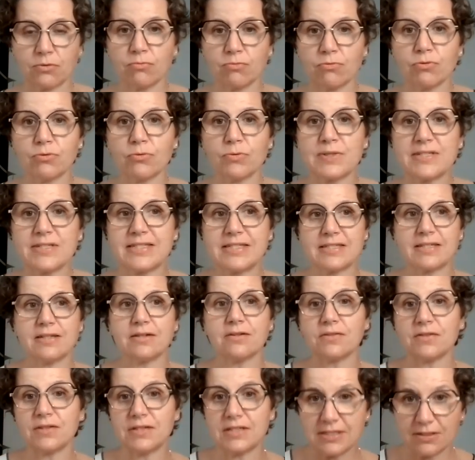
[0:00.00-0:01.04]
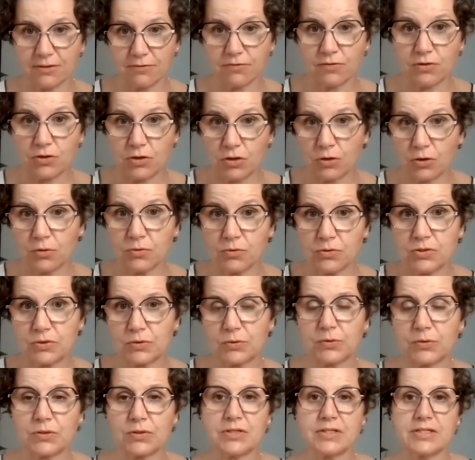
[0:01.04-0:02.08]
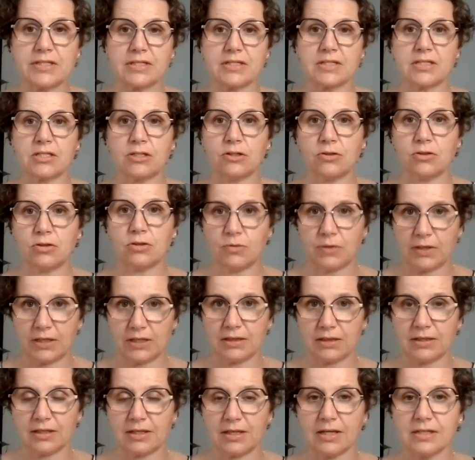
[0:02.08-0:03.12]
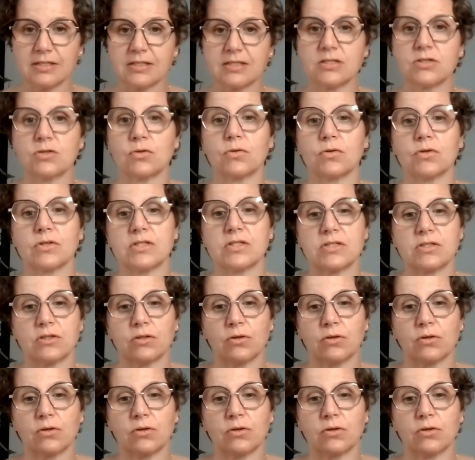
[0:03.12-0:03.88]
through a series of no doors until you hit the yes doors.